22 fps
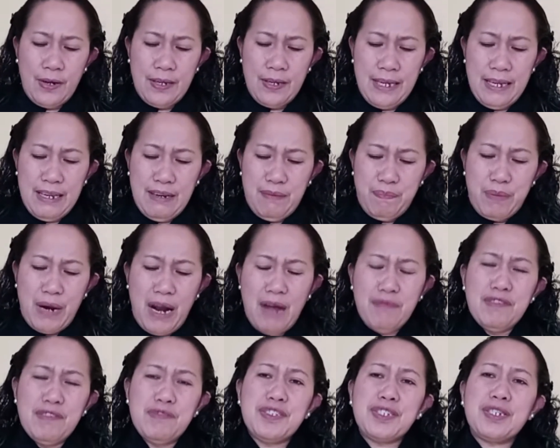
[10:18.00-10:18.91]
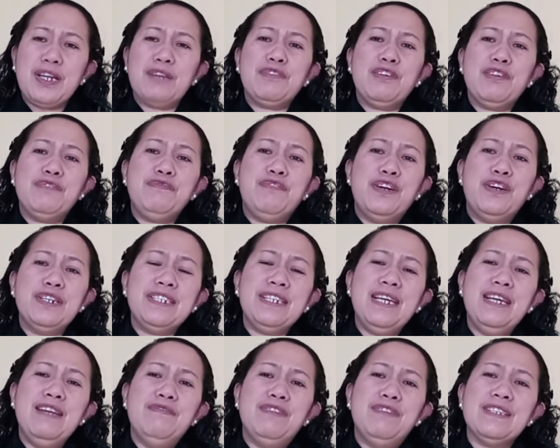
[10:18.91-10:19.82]
So in Proverbs chapter
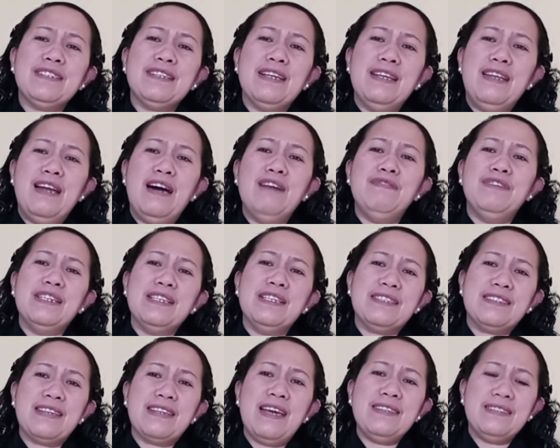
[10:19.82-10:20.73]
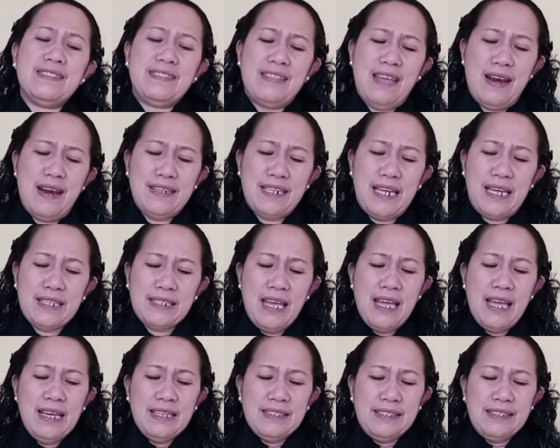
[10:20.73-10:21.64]
14, verse 11, it says there
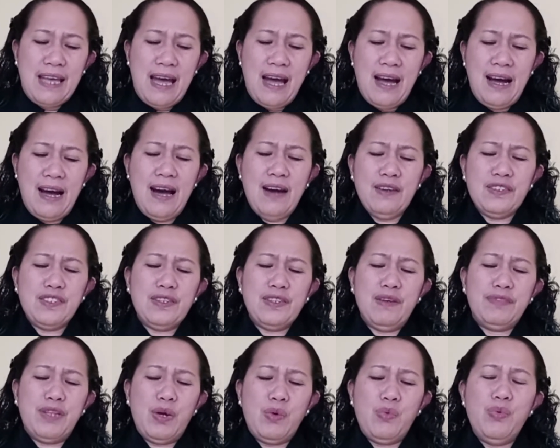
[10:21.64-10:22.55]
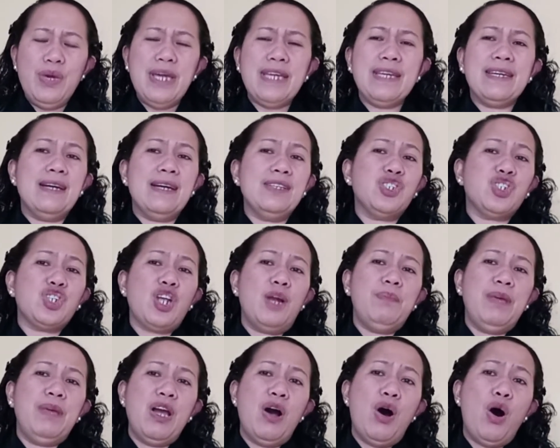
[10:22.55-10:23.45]
that the house of the wicked
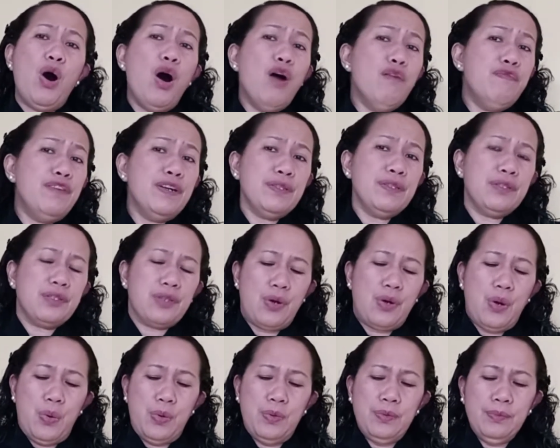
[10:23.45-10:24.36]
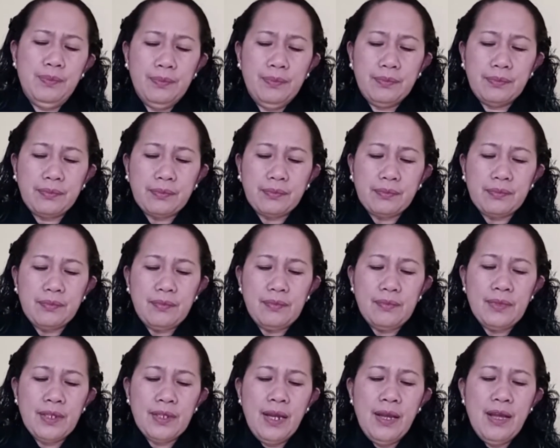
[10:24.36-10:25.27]
shall be overthrown,
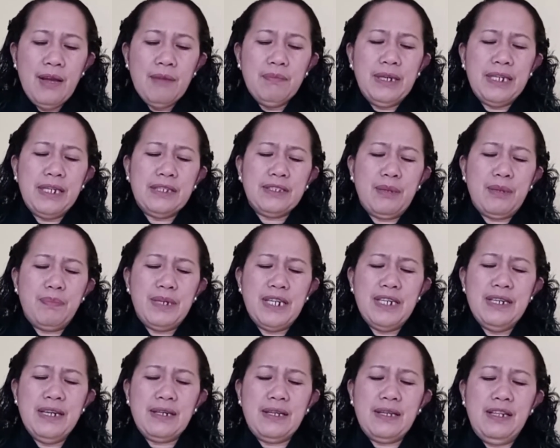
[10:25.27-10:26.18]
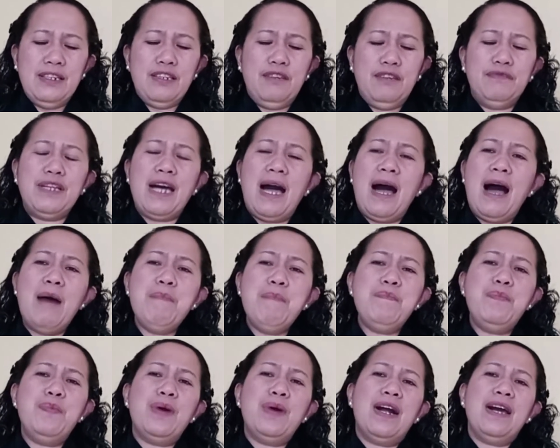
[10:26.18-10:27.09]
but the tabernacle of the
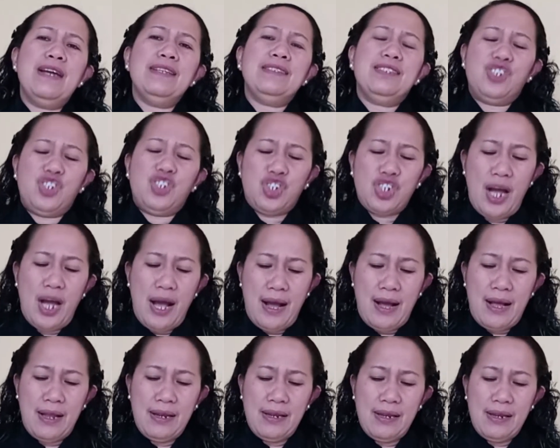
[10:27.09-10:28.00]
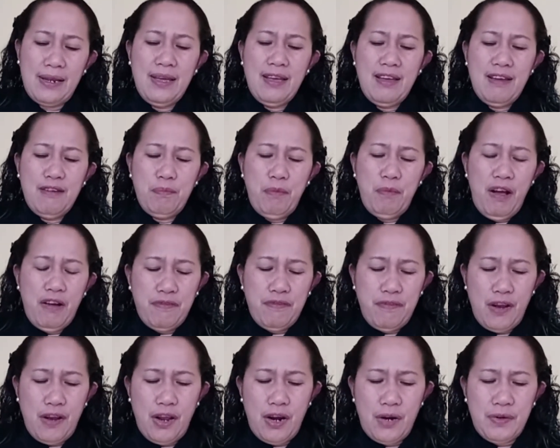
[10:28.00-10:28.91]
upright shall
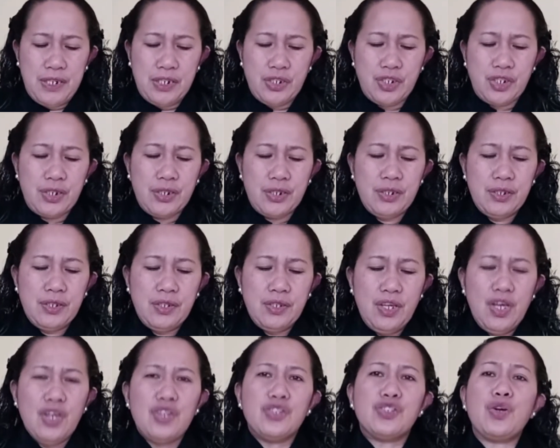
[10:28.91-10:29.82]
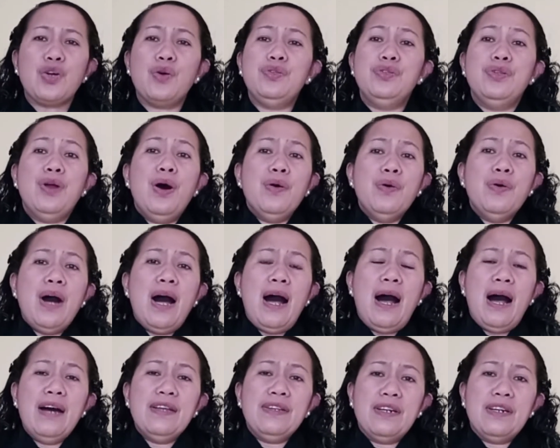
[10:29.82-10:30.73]
flourish. So
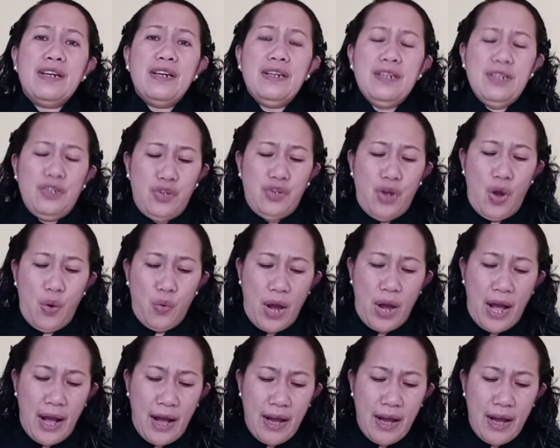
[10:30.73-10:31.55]
no other